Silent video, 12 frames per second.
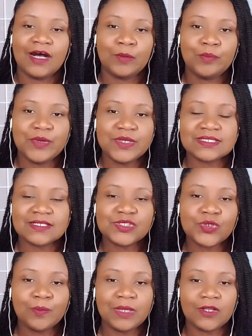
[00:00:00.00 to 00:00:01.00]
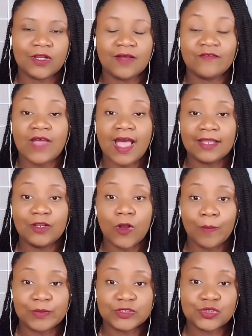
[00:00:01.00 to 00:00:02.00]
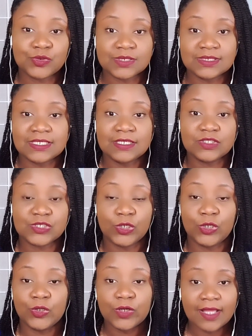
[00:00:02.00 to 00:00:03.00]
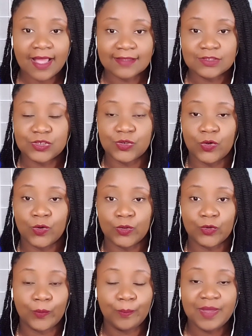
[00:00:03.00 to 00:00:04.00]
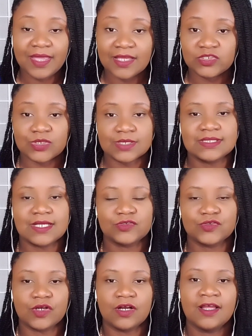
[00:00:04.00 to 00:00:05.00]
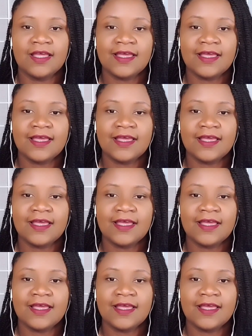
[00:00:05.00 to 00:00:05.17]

persons who may not have had the opportunity to look at your page, etc.,